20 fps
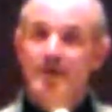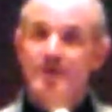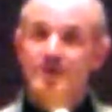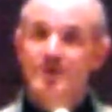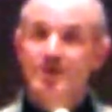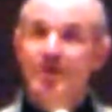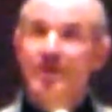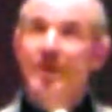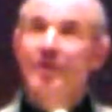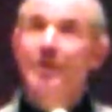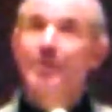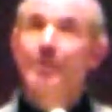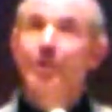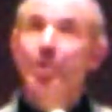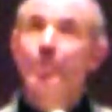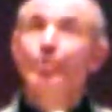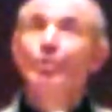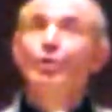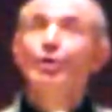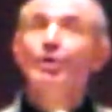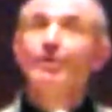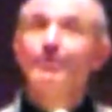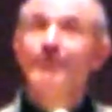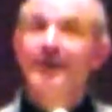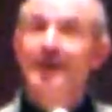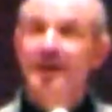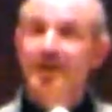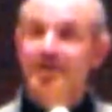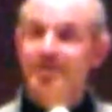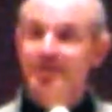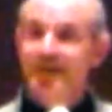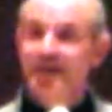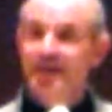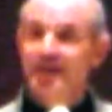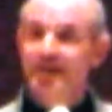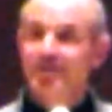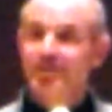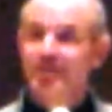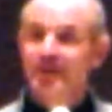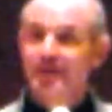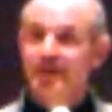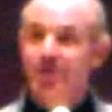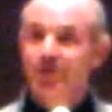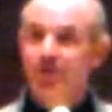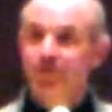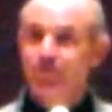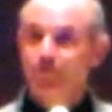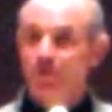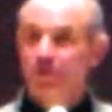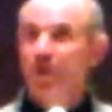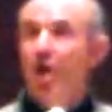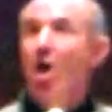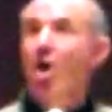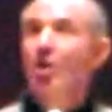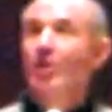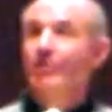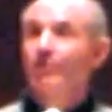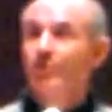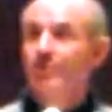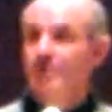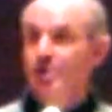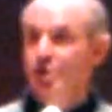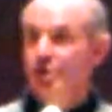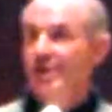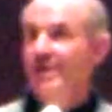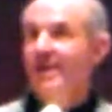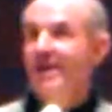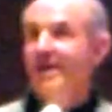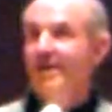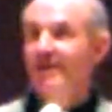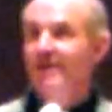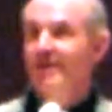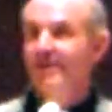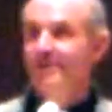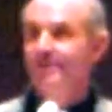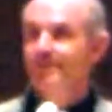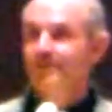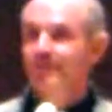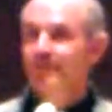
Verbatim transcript: so that the Pope could be an effective leader for the whole of Christianity.